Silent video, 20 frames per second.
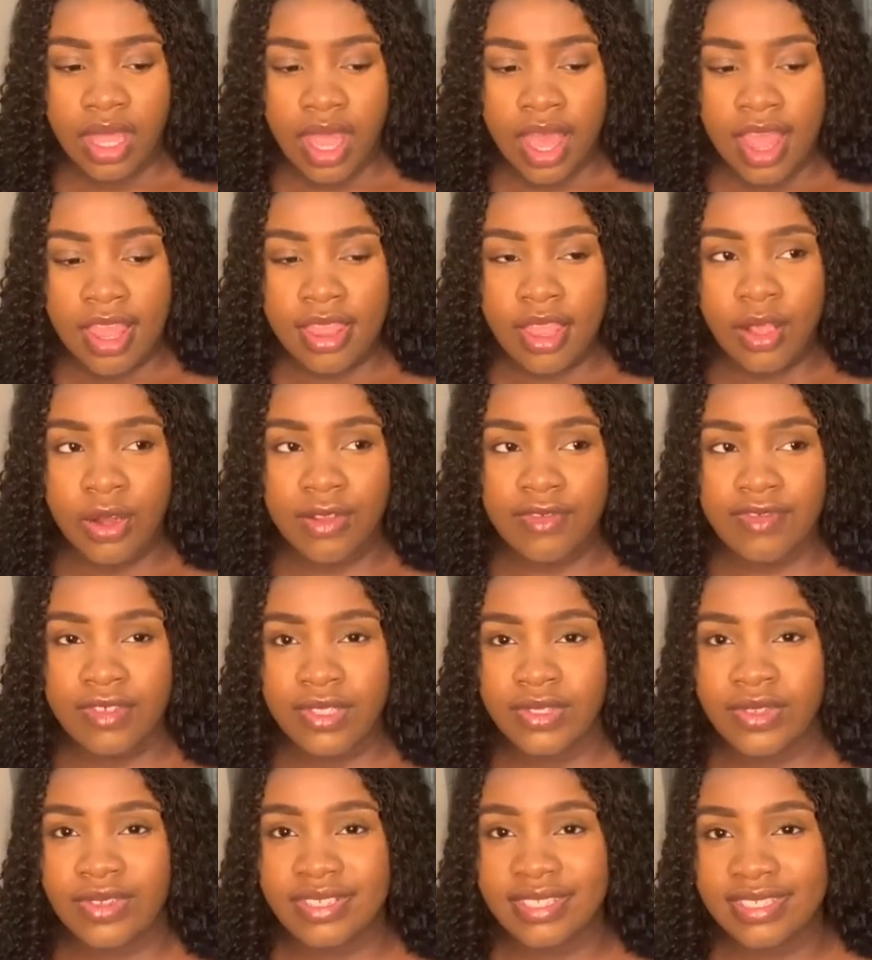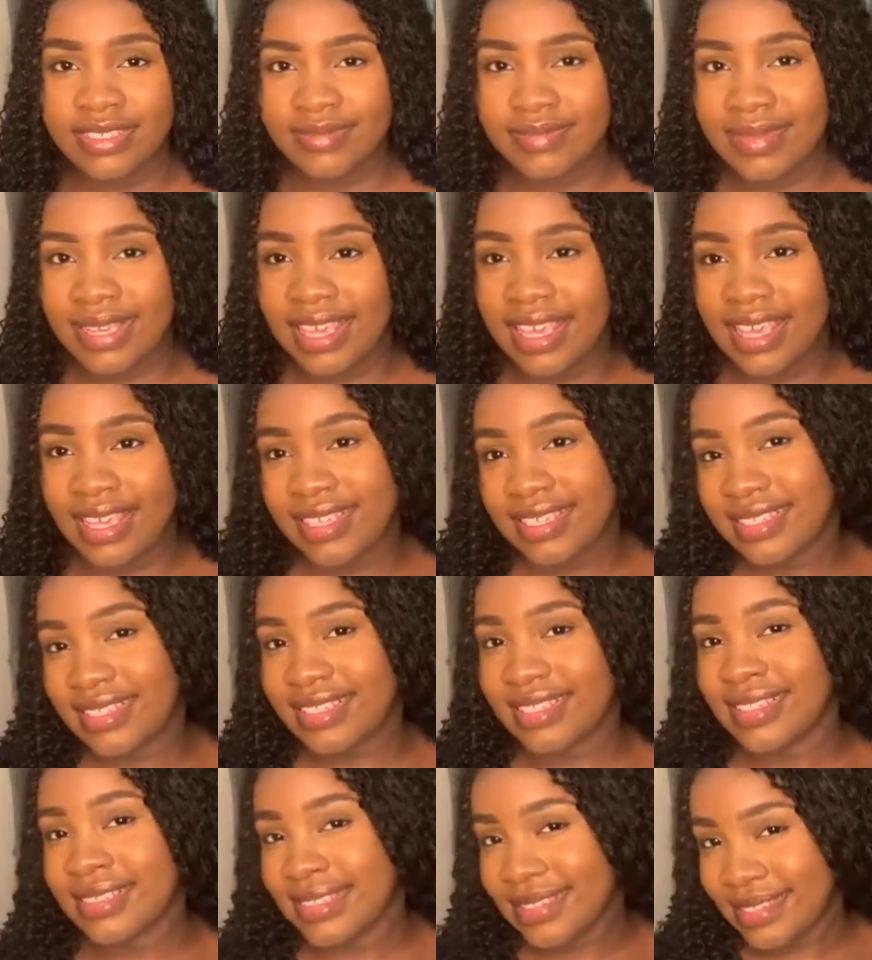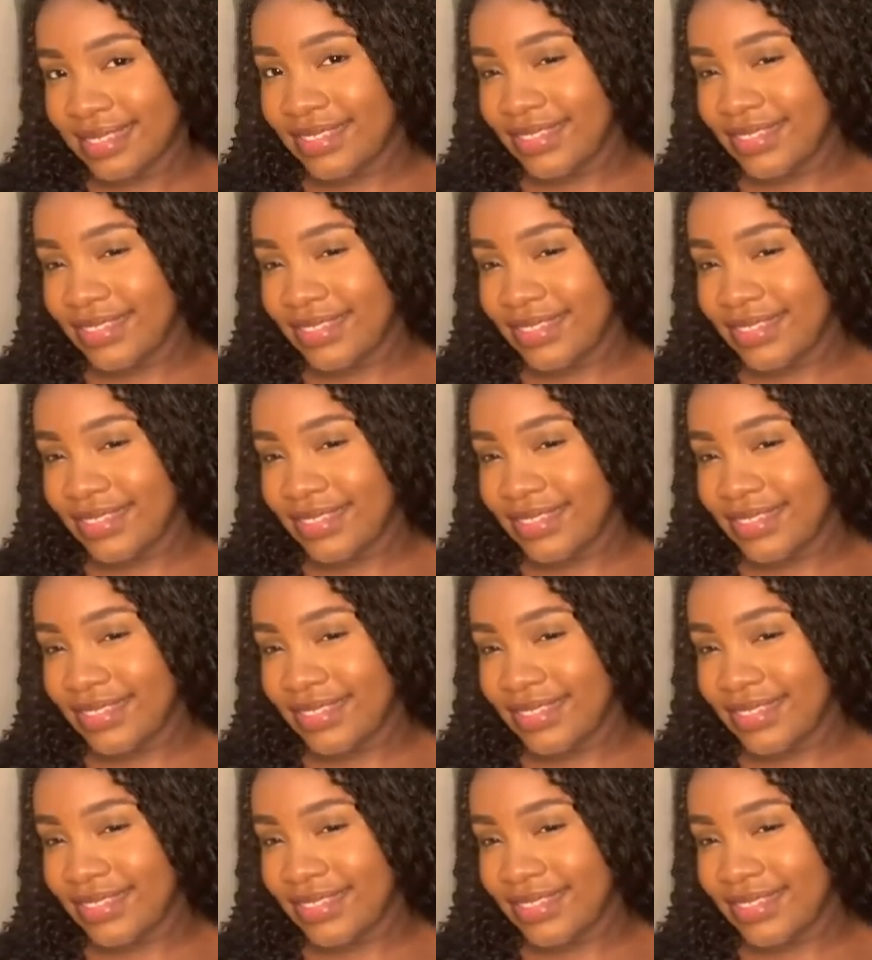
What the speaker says: and then all of a sudden my ex is